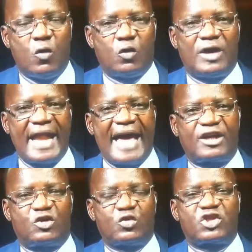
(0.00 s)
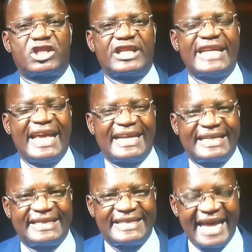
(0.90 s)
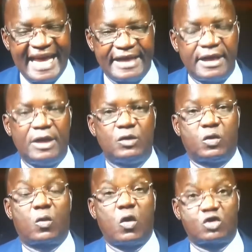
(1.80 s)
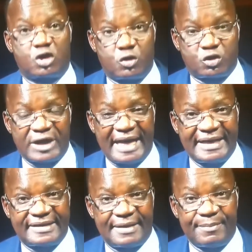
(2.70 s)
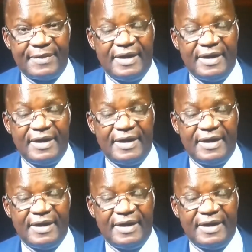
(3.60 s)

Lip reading: would like to see a return to constitutionalism.